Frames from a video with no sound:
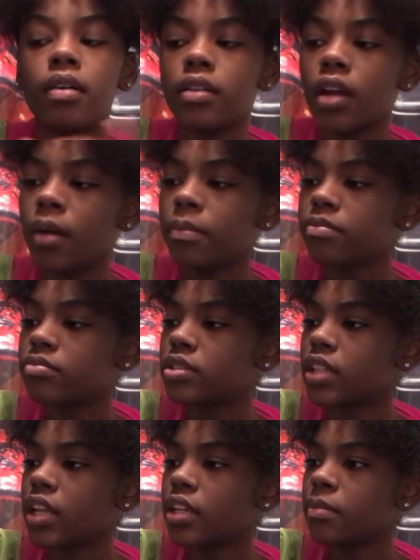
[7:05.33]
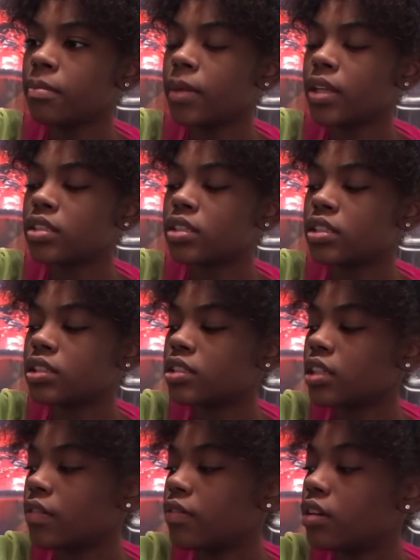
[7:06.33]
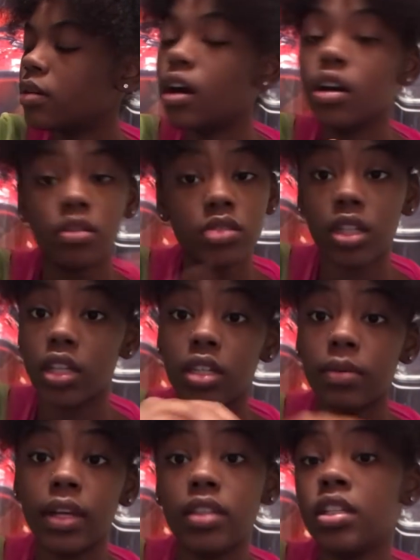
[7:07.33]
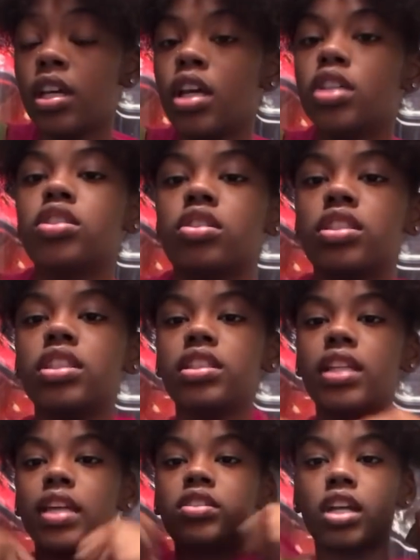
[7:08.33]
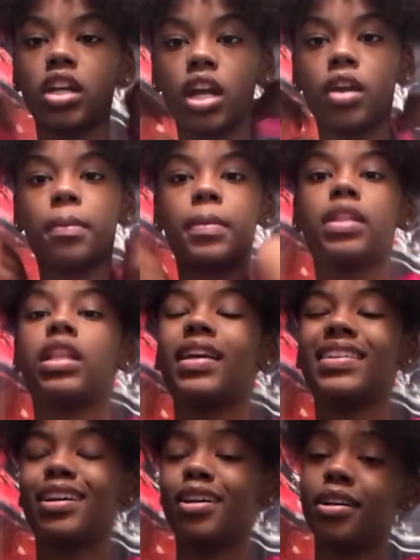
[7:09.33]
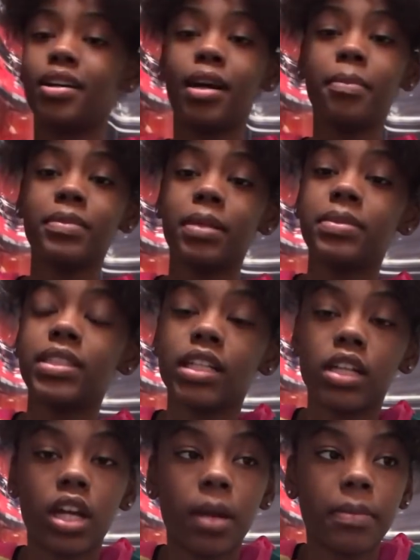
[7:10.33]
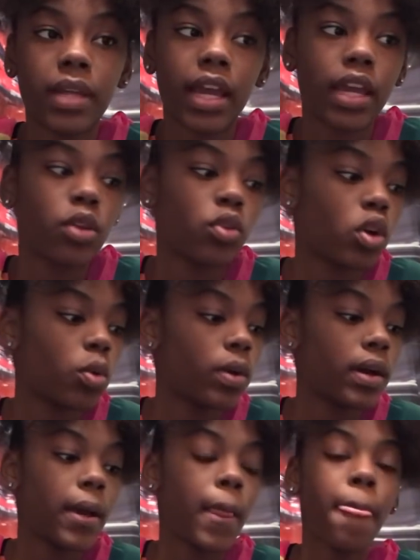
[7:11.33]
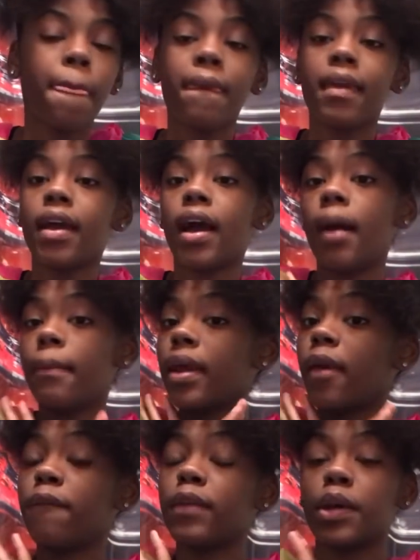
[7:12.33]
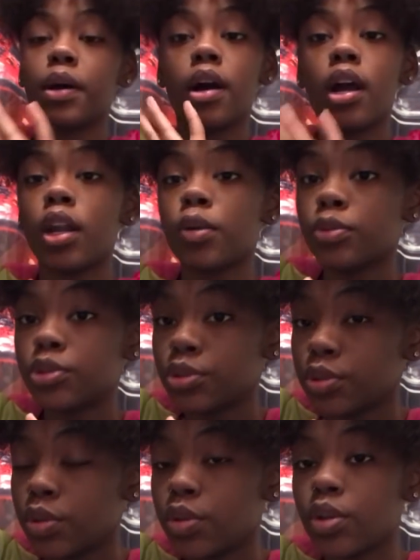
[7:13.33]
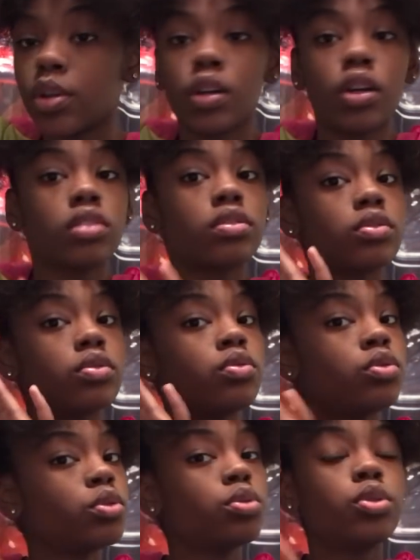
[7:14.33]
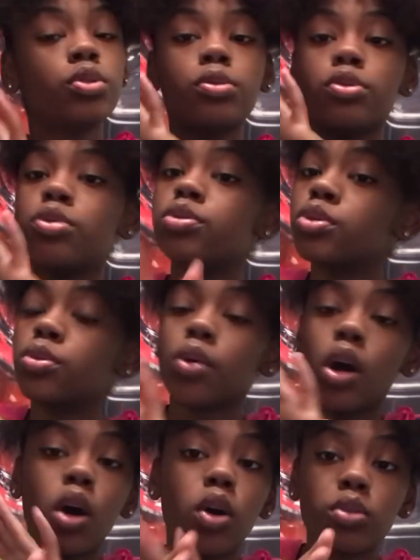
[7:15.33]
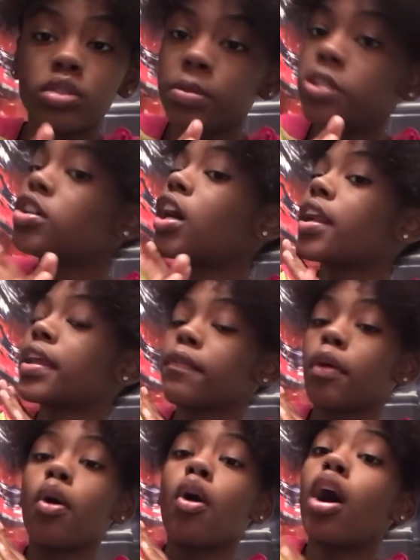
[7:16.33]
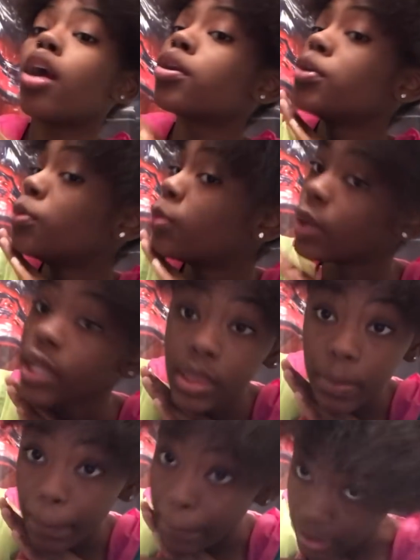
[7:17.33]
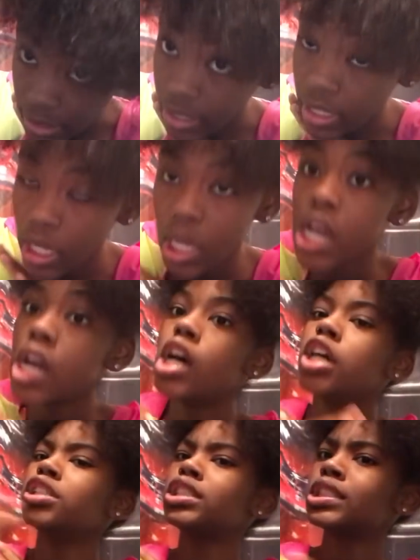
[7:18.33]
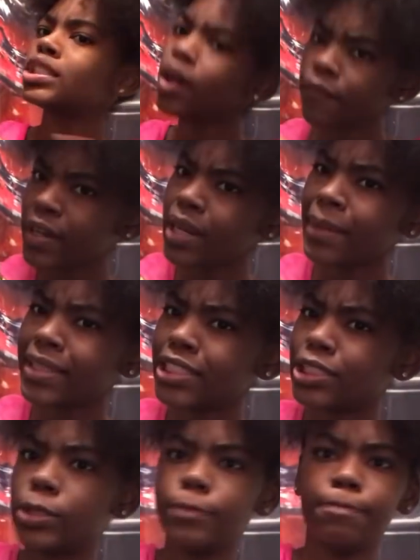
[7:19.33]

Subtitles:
I'm steady mixing this stuff. Oh, so anyway, so she steady trying to argue with me, like, y'all, I'm telling her, I'm like, you know what? I'm not even finna argue with you, girl. You too old to be trying to even argue with me. So I'm finna get my sister.